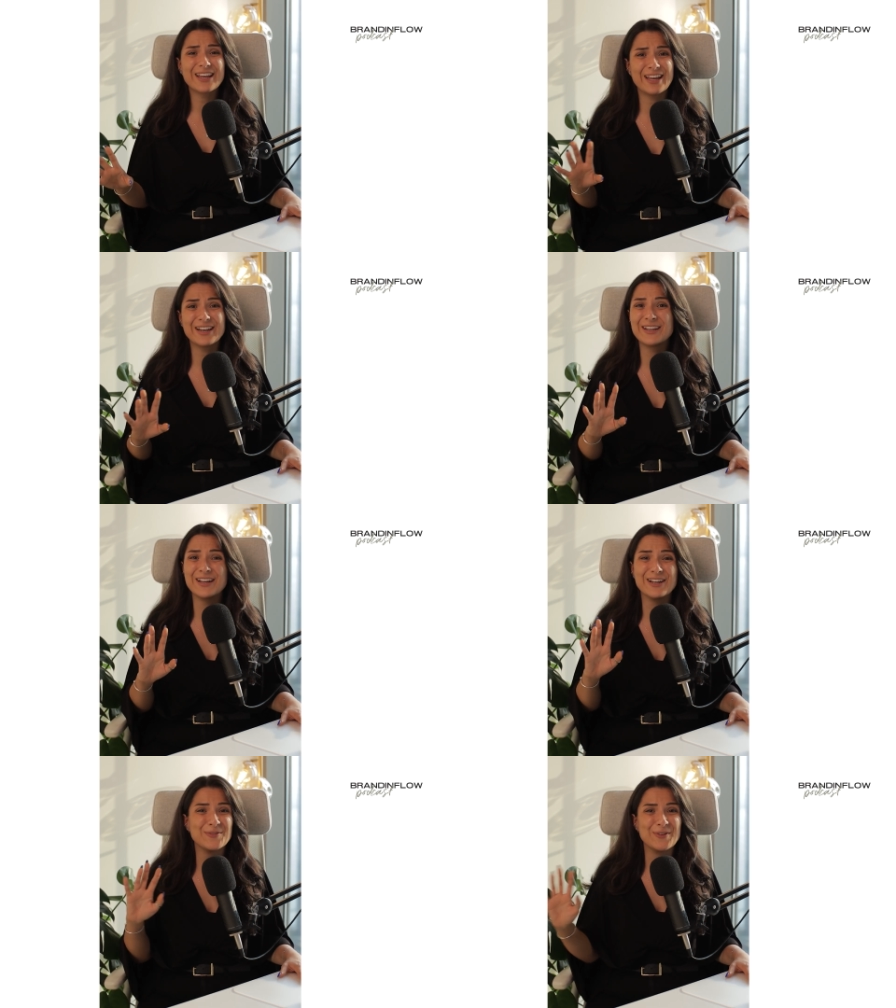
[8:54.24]

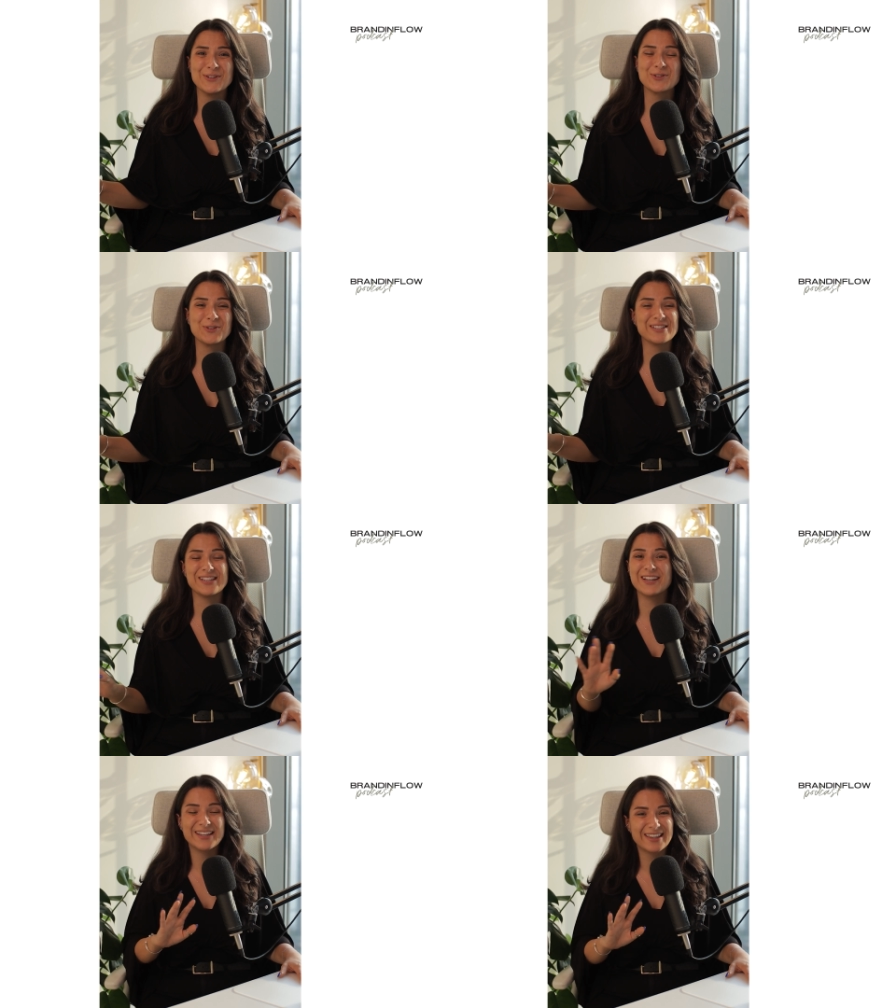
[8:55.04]
getting adventurous
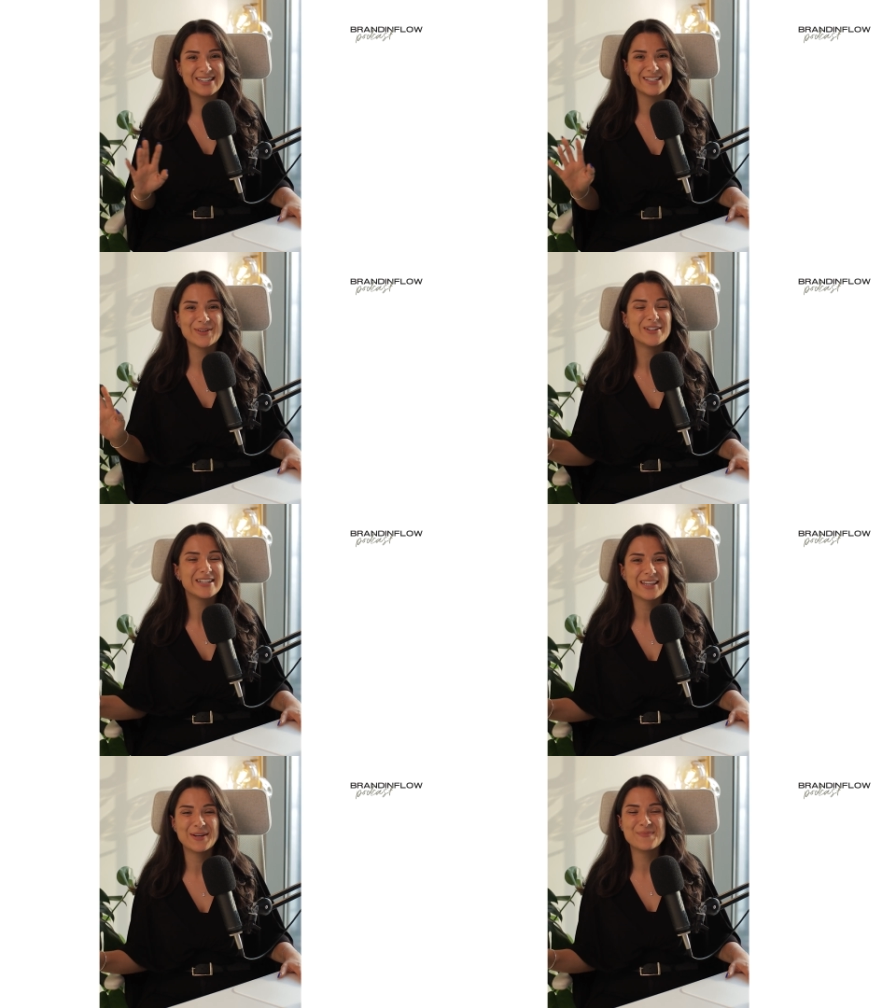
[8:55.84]
and nothing is
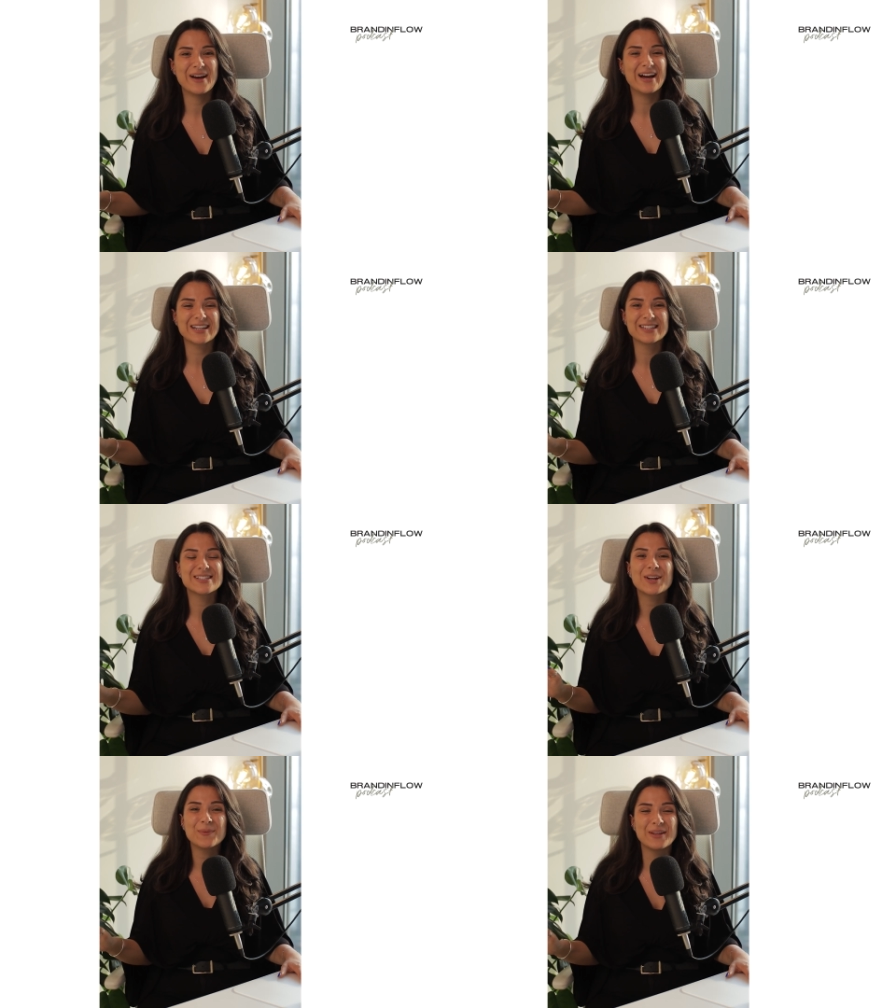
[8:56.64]
holding them back and
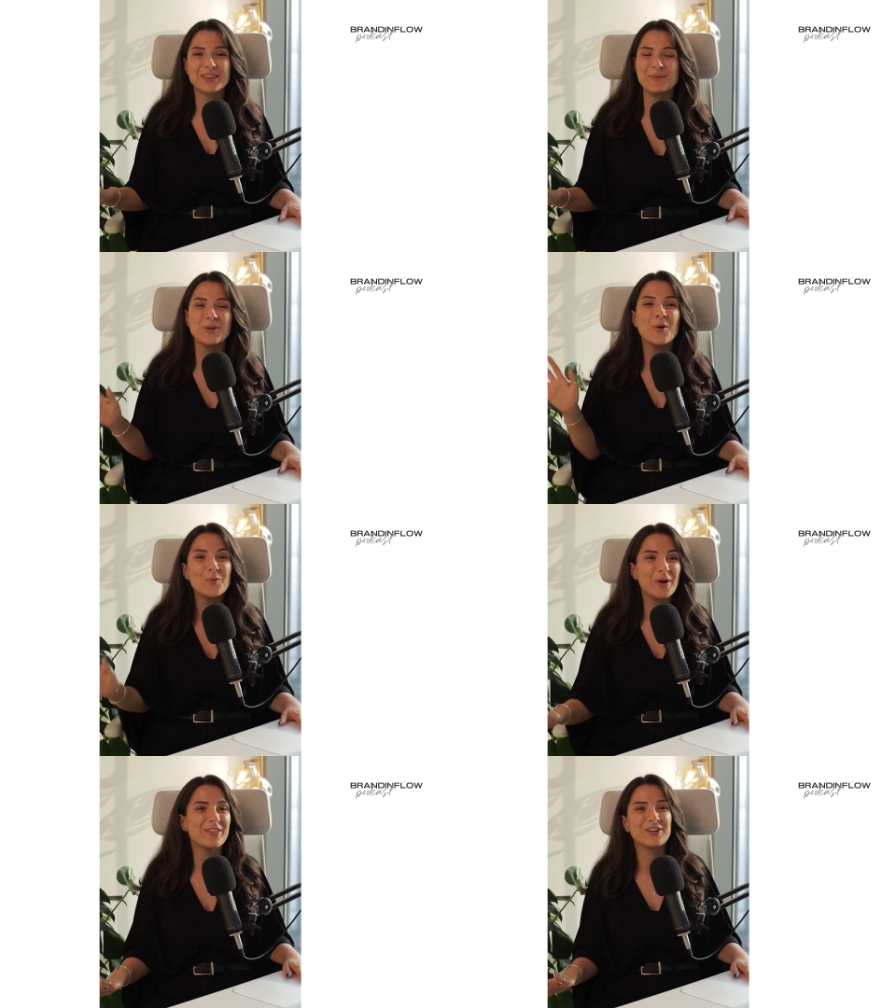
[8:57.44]
stopping them. No
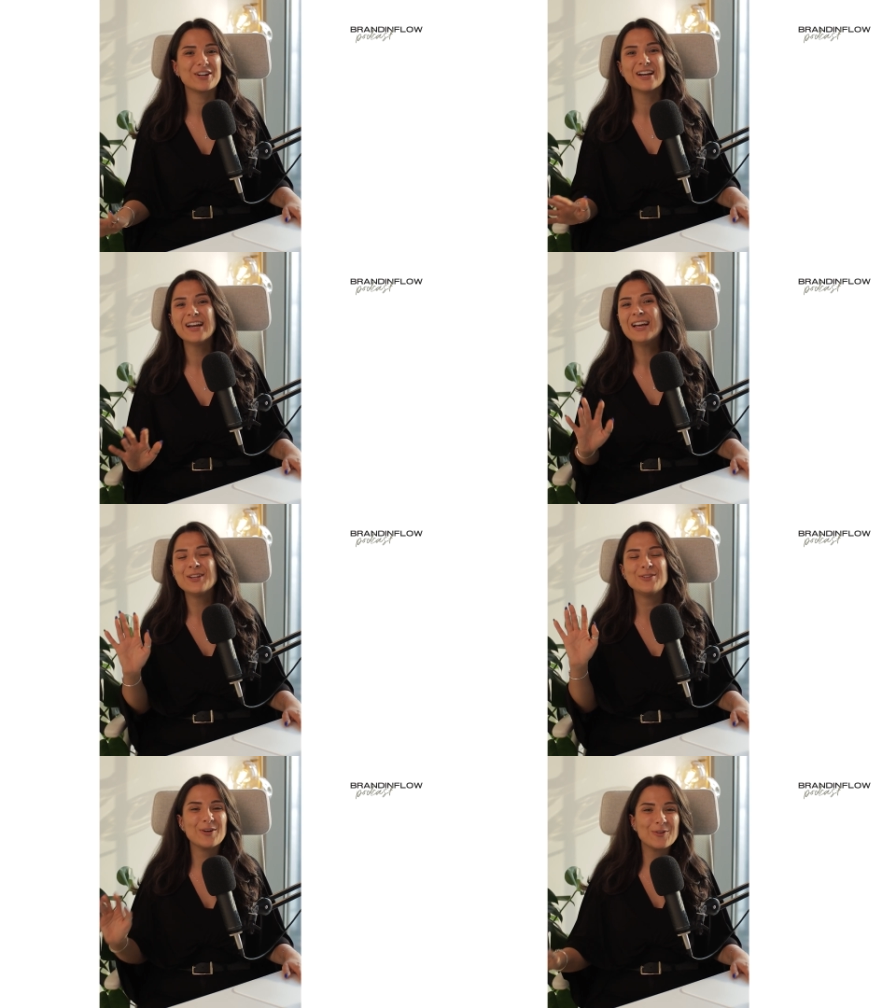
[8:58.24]
weather,
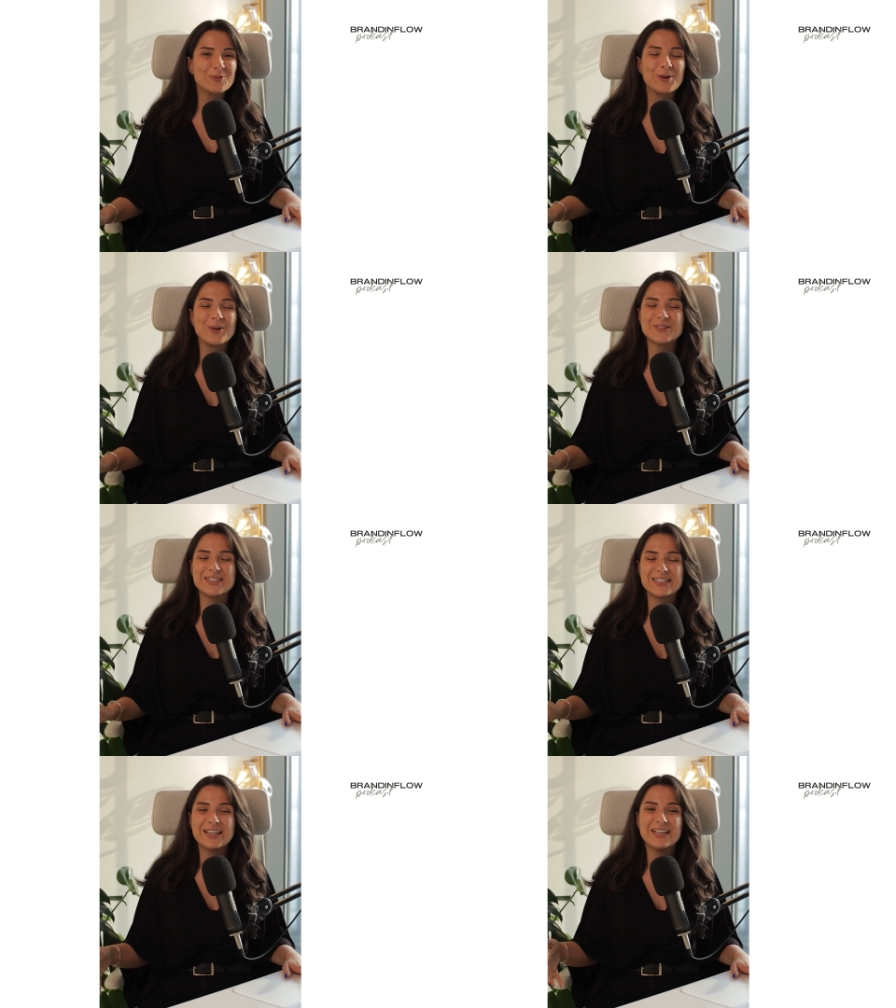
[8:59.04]
no
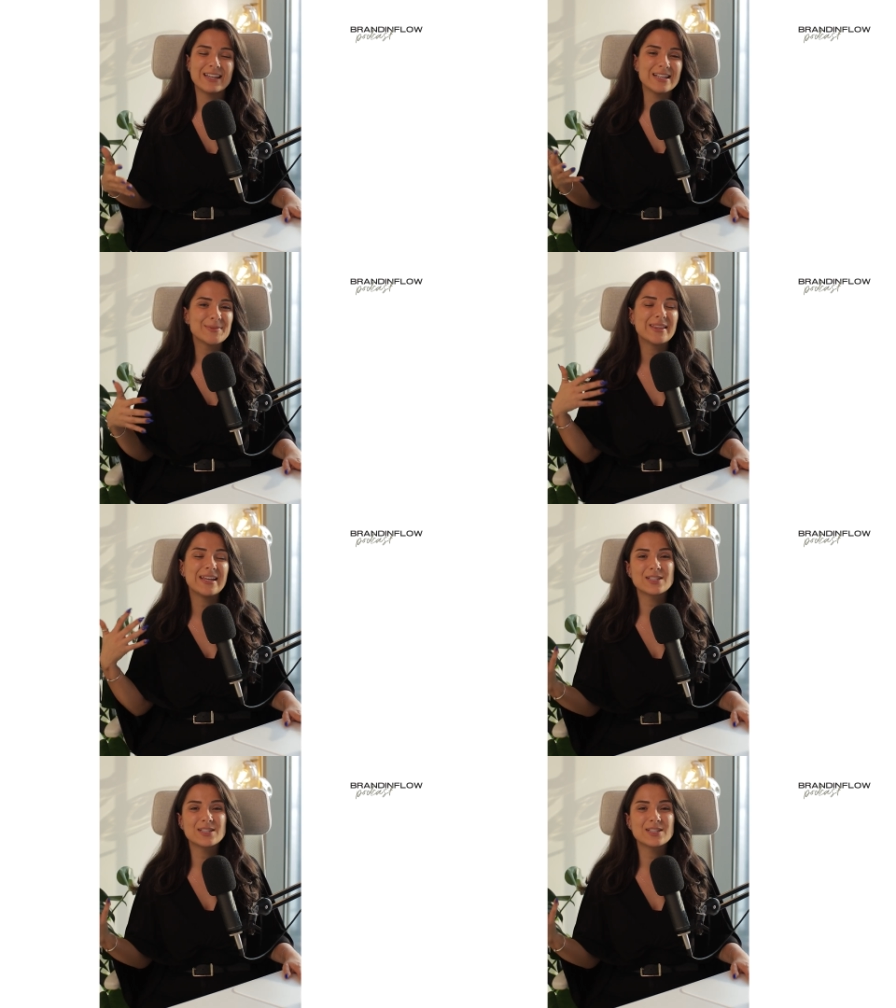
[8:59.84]
roads. That's what they